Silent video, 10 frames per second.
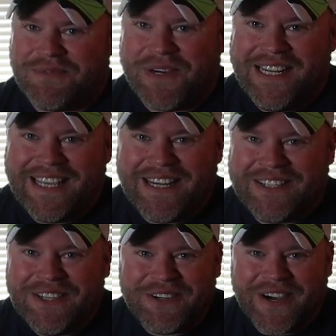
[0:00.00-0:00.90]
What are you gonna
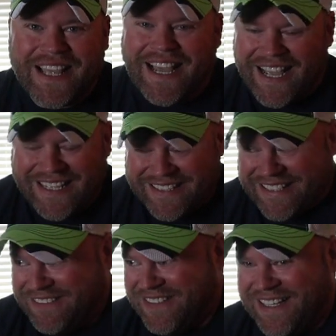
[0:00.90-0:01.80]
do?
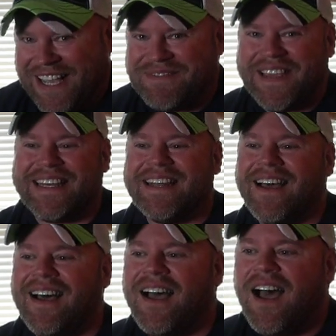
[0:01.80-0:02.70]
I mean,
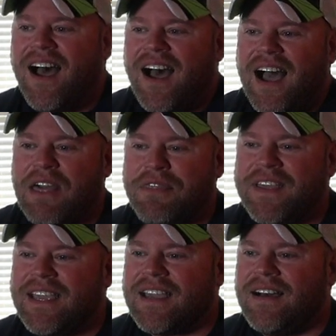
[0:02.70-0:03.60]
I
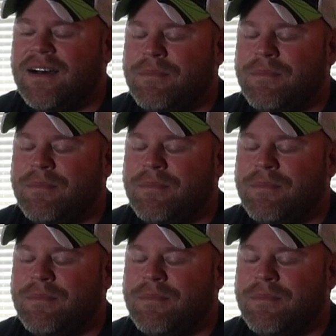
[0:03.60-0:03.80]
think